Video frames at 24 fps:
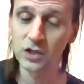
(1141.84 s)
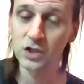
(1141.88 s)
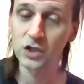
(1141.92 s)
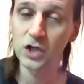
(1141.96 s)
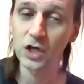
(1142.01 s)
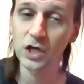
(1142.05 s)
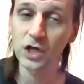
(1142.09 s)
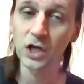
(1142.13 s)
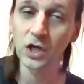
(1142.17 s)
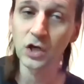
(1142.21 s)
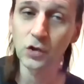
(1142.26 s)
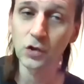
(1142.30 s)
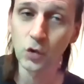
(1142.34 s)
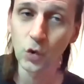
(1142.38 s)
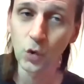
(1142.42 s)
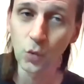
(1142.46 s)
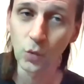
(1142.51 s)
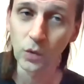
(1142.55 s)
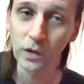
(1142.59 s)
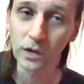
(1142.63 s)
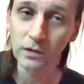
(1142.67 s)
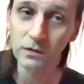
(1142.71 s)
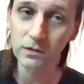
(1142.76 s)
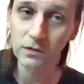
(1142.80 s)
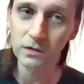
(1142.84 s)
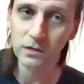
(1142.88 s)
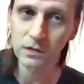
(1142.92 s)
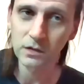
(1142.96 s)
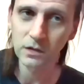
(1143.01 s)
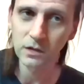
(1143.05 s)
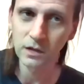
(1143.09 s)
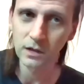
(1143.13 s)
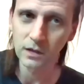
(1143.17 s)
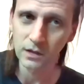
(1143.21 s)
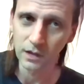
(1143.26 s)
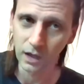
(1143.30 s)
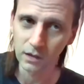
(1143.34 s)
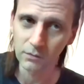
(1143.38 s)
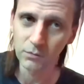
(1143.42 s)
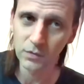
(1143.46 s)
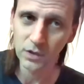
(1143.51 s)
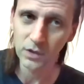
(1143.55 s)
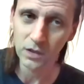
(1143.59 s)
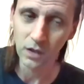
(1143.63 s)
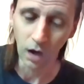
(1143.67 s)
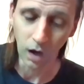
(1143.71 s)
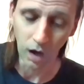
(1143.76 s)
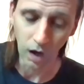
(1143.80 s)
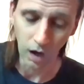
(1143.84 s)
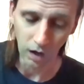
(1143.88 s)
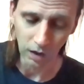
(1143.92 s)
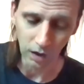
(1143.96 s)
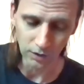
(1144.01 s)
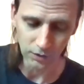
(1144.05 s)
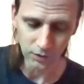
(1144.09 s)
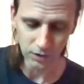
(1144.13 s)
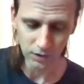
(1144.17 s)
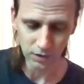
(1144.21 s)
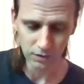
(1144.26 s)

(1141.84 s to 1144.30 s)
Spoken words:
sticking to it can be hard."